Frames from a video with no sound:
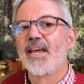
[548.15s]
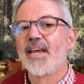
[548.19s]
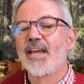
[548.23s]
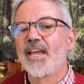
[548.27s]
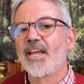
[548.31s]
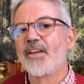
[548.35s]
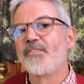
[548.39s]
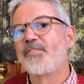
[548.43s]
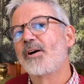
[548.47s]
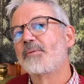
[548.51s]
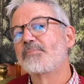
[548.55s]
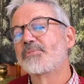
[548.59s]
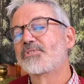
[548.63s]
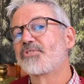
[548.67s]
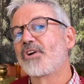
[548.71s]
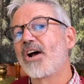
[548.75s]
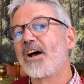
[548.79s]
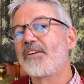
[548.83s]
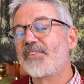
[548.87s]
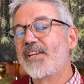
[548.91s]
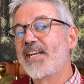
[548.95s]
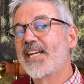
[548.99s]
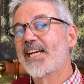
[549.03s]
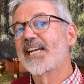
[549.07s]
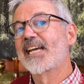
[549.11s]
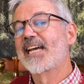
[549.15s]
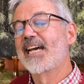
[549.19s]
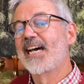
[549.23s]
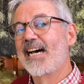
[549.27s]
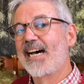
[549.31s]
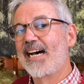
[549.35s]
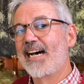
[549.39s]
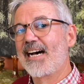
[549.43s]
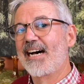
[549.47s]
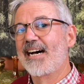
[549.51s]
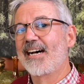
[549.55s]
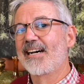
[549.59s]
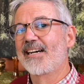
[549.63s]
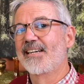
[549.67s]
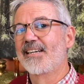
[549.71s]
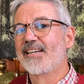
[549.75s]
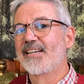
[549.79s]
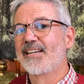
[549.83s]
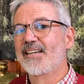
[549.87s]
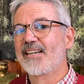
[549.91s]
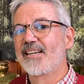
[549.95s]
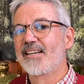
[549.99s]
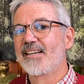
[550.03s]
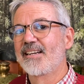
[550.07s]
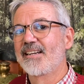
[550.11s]
If I'm driving a car,
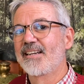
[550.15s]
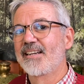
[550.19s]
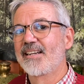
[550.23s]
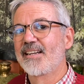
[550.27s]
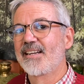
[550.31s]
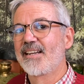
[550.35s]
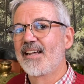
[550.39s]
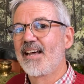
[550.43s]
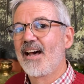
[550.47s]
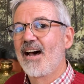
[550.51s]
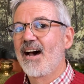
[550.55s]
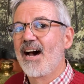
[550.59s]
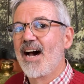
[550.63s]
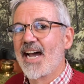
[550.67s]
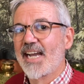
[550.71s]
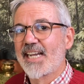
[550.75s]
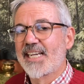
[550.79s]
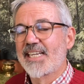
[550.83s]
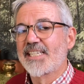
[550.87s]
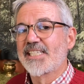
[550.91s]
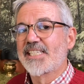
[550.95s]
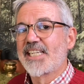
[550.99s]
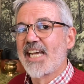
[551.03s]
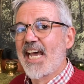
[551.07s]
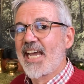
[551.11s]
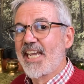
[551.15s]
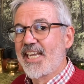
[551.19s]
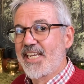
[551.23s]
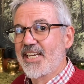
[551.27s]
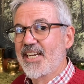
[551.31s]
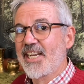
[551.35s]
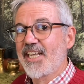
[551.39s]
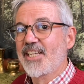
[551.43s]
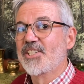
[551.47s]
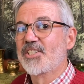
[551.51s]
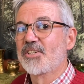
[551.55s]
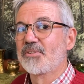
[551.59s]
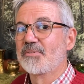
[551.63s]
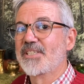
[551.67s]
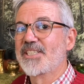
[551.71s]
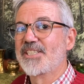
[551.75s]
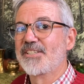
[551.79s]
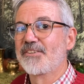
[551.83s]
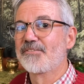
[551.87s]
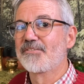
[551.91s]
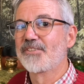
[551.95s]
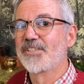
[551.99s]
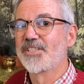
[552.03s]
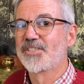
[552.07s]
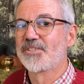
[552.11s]
I can take it into a
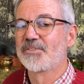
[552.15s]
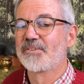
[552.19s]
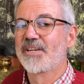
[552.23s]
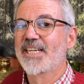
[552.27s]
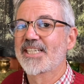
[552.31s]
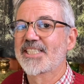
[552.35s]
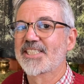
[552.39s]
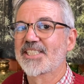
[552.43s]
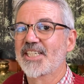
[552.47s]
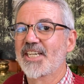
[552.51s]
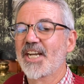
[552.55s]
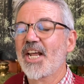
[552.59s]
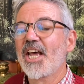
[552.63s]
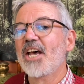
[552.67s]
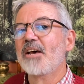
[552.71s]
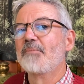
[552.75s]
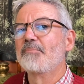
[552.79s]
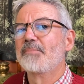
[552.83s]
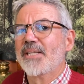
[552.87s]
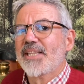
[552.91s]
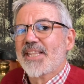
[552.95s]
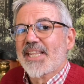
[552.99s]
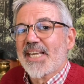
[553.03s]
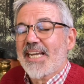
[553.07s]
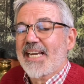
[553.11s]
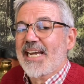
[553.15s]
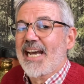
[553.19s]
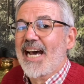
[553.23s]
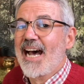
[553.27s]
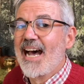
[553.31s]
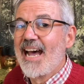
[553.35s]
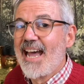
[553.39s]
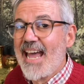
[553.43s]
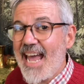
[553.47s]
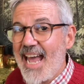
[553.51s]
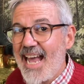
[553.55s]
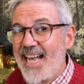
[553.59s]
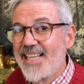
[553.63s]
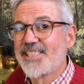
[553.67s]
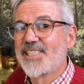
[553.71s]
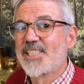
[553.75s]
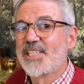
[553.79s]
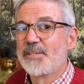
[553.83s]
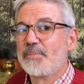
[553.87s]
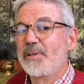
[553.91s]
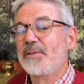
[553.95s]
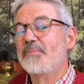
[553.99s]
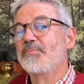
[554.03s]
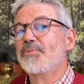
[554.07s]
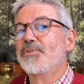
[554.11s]
different direction, but the car has to
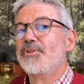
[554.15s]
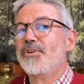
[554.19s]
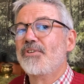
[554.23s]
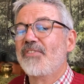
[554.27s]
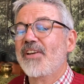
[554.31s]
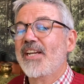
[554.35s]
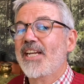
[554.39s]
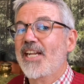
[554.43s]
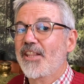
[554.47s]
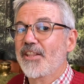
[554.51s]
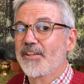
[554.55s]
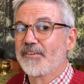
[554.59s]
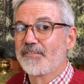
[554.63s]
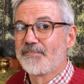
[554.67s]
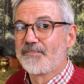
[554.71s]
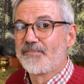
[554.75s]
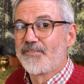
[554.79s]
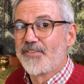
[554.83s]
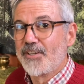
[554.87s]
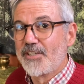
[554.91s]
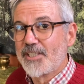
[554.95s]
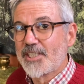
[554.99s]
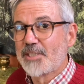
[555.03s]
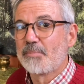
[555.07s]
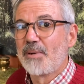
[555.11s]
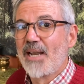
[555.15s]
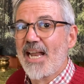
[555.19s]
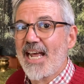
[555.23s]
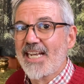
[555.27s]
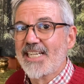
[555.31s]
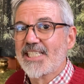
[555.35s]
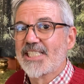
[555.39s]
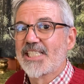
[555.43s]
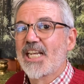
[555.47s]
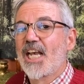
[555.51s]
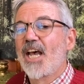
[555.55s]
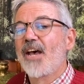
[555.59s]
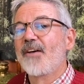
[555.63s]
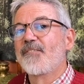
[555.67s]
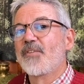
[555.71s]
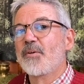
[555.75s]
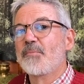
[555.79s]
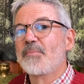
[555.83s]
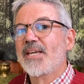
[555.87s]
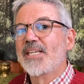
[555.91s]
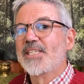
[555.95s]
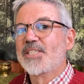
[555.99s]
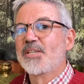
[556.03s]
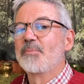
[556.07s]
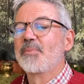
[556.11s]
be moving in the first place for
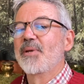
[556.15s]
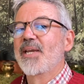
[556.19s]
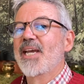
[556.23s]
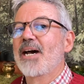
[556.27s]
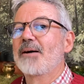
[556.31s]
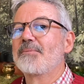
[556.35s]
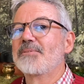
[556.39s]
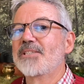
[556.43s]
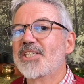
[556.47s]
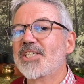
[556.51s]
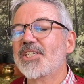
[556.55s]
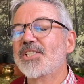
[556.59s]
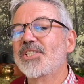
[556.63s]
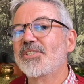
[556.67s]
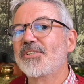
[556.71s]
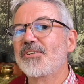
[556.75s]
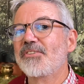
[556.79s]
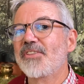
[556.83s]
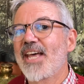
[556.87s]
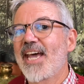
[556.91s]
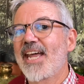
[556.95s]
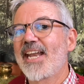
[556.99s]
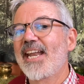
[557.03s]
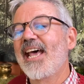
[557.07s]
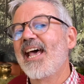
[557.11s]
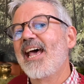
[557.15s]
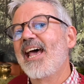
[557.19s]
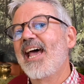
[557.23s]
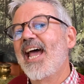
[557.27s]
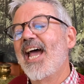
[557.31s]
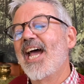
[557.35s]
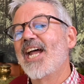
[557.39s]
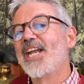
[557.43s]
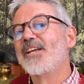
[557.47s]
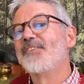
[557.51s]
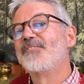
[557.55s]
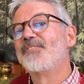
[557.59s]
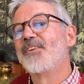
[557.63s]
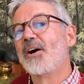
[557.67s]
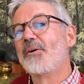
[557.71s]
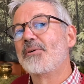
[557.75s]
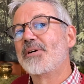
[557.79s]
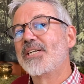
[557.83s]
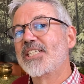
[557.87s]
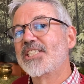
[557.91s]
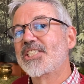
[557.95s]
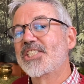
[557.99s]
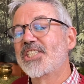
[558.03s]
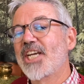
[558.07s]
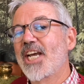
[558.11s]
me to be able to do that. And if I want
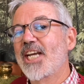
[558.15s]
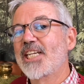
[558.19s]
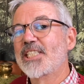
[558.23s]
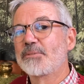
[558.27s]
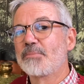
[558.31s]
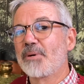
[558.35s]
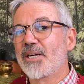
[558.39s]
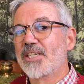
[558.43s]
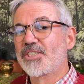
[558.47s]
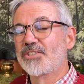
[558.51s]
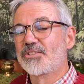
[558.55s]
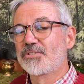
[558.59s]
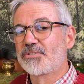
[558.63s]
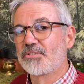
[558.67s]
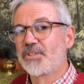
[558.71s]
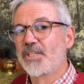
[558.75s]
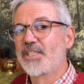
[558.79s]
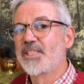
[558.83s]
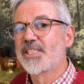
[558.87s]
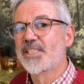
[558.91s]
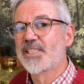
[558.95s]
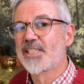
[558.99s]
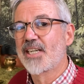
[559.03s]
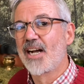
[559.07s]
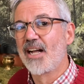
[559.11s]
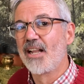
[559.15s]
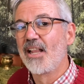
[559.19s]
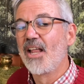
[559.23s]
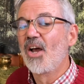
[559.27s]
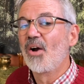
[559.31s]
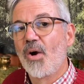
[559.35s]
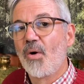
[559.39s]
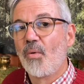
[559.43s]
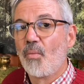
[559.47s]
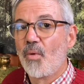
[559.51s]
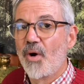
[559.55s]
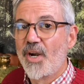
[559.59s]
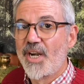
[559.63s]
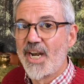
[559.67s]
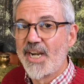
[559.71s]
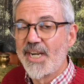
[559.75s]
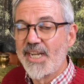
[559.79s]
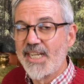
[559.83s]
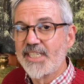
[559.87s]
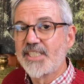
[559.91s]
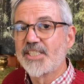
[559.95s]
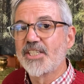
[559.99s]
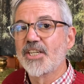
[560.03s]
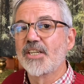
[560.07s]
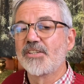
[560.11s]
to change my drawing style, what I
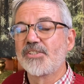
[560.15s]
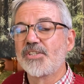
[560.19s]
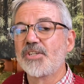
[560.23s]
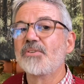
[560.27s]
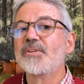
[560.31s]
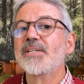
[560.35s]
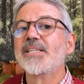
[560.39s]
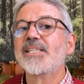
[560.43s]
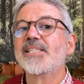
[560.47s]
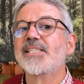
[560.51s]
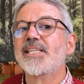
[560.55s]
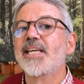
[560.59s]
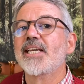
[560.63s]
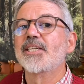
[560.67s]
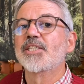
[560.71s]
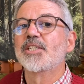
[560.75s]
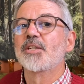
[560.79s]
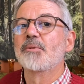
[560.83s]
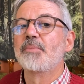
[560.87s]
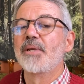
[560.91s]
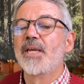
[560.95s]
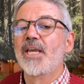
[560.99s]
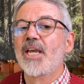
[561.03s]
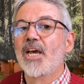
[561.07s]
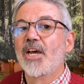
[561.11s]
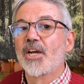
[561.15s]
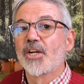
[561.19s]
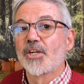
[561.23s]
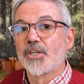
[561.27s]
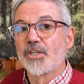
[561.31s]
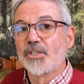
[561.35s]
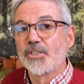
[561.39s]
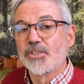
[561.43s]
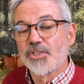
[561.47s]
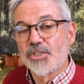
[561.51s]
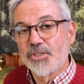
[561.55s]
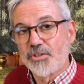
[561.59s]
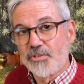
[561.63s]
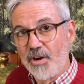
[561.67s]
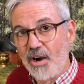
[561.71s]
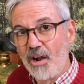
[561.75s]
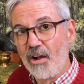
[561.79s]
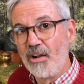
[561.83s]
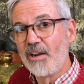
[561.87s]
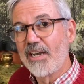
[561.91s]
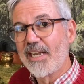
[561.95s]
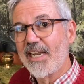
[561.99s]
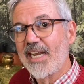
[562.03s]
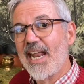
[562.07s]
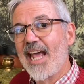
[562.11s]
need to do is seek to be
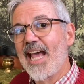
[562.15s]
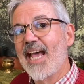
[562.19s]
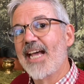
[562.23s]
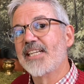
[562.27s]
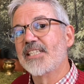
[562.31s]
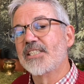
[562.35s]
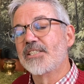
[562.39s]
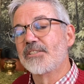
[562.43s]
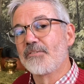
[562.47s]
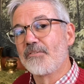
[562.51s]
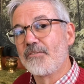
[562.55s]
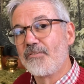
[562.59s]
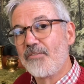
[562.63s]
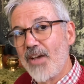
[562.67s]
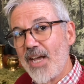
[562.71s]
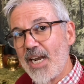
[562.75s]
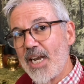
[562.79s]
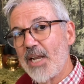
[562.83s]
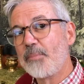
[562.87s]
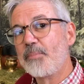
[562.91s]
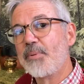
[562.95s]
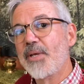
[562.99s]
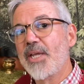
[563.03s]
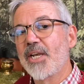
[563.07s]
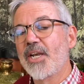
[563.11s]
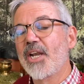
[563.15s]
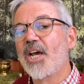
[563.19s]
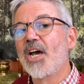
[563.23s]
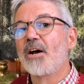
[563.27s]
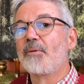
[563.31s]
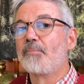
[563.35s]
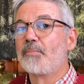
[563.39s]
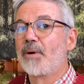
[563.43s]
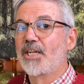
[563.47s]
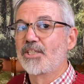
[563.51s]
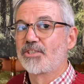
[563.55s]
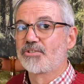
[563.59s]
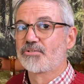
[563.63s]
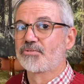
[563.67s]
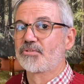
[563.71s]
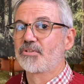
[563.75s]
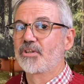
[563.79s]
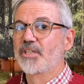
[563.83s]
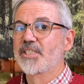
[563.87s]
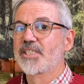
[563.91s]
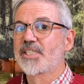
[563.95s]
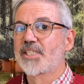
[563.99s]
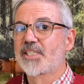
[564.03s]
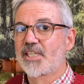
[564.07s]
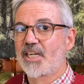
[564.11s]
controlling and developing my
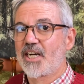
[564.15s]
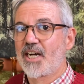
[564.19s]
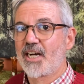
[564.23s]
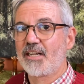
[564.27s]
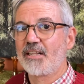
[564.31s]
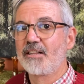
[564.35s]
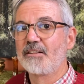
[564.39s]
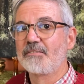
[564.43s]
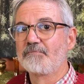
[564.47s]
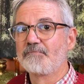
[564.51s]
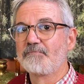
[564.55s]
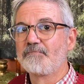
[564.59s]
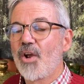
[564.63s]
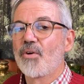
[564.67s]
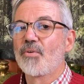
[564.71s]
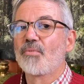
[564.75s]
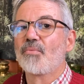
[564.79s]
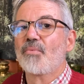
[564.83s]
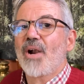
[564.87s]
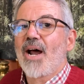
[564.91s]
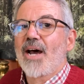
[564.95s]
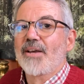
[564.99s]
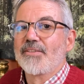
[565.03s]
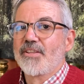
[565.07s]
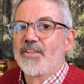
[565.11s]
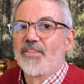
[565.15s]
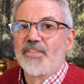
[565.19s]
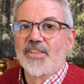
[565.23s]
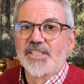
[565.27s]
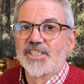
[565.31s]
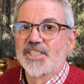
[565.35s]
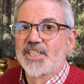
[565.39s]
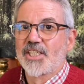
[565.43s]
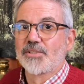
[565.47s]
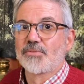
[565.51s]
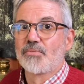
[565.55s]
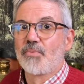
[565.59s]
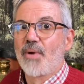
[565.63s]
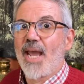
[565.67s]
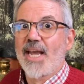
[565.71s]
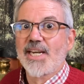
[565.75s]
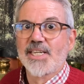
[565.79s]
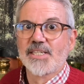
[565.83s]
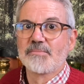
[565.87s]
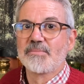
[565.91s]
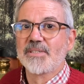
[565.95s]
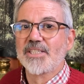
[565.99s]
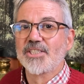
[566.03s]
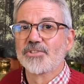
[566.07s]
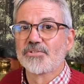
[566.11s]
drawing style rather than just
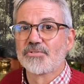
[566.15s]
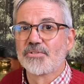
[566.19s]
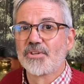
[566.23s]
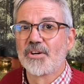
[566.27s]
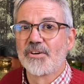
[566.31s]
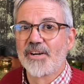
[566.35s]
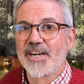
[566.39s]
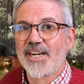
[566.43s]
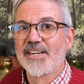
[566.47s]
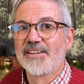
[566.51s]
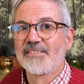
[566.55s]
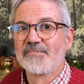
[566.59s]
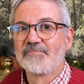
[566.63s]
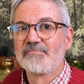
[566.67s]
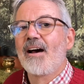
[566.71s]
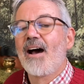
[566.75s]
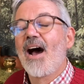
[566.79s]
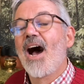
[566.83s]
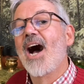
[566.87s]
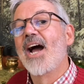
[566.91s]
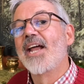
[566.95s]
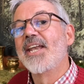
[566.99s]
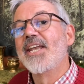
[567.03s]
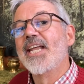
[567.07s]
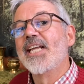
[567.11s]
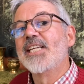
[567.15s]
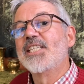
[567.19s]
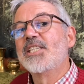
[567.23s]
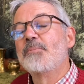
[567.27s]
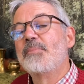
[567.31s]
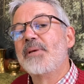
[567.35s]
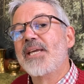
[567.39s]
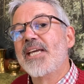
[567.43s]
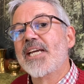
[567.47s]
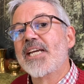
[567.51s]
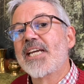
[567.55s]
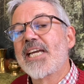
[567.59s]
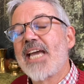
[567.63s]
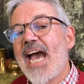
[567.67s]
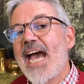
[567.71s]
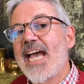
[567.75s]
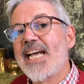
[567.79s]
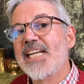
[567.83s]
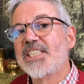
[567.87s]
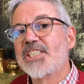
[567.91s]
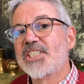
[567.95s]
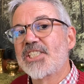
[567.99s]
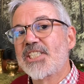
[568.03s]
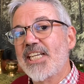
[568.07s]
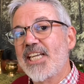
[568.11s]
randomly drawing. I need to be
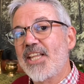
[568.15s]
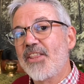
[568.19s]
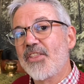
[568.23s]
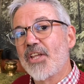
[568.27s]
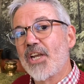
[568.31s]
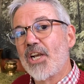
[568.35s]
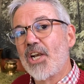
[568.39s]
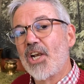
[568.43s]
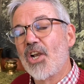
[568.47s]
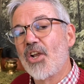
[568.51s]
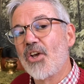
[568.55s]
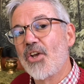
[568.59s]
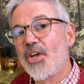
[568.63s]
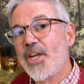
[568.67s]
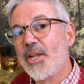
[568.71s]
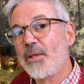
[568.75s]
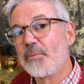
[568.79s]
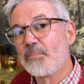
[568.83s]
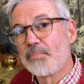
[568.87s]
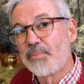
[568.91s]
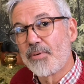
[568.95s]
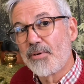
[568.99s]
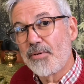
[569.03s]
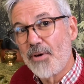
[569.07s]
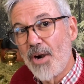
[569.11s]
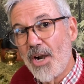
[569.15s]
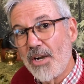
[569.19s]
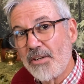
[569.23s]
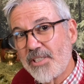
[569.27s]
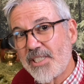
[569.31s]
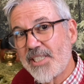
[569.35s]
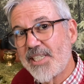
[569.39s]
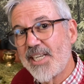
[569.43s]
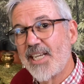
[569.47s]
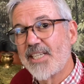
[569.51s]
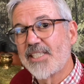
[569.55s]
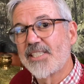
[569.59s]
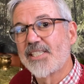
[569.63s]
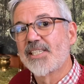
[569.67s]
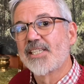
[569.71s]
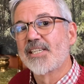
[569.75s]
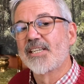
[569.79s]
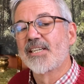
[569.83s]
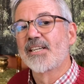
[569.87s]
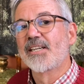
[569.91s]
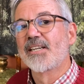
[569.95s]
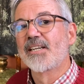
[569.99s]
engaged in the learning process